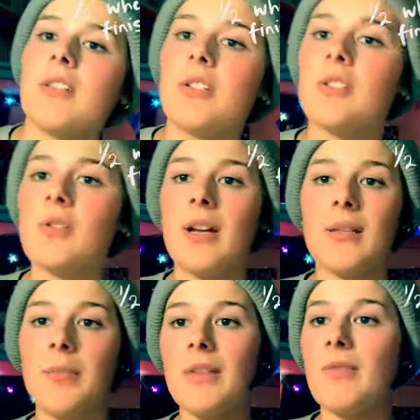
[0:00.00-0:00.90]
just so I
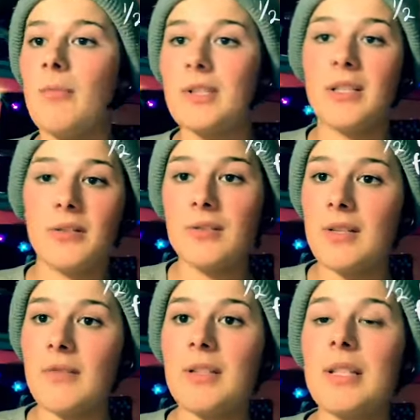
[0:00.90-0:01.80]
can pay for all materials
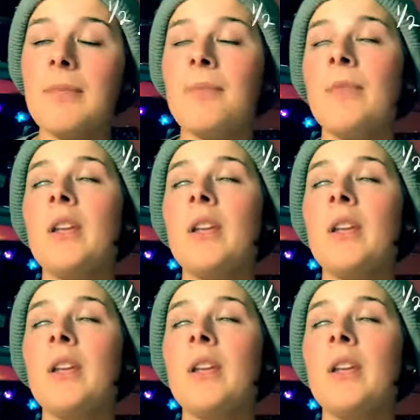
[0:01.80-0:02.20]
and everything.